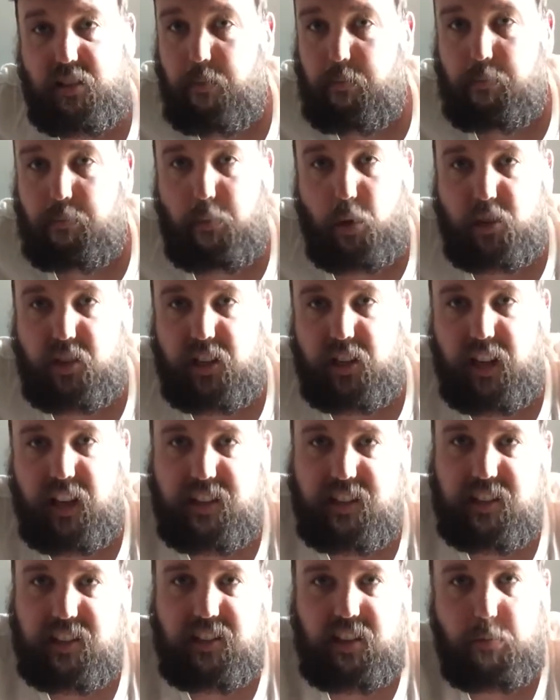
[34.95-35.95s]

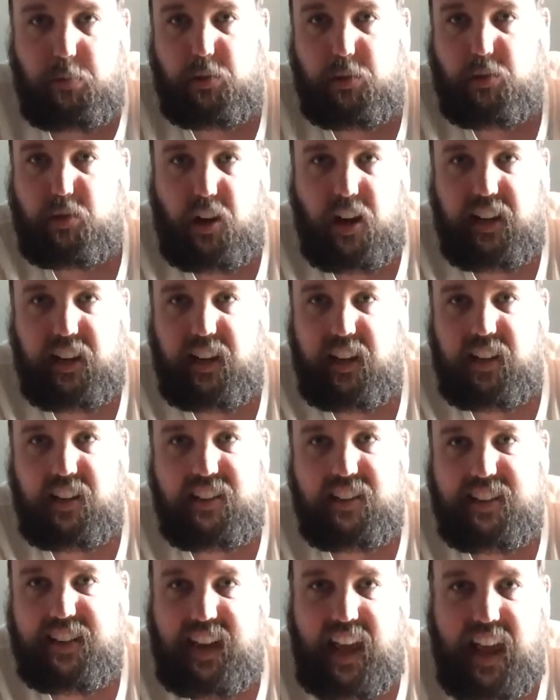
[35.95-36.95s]
modulated double
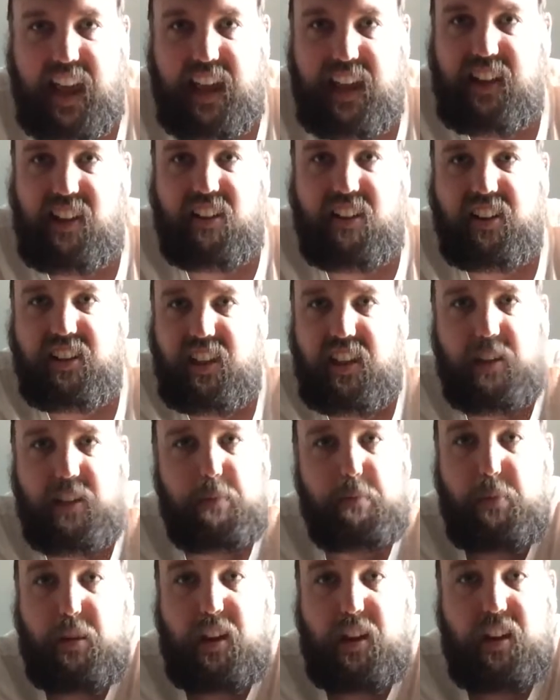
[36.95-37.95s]
tracking delay kind of
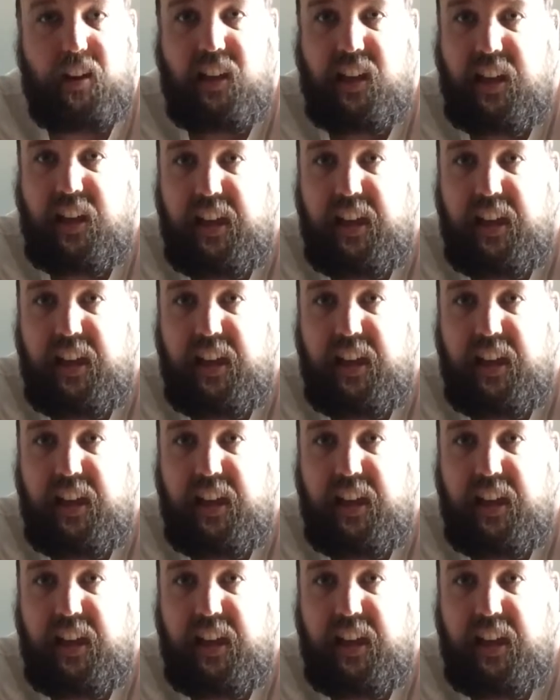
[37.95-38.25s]
thing, but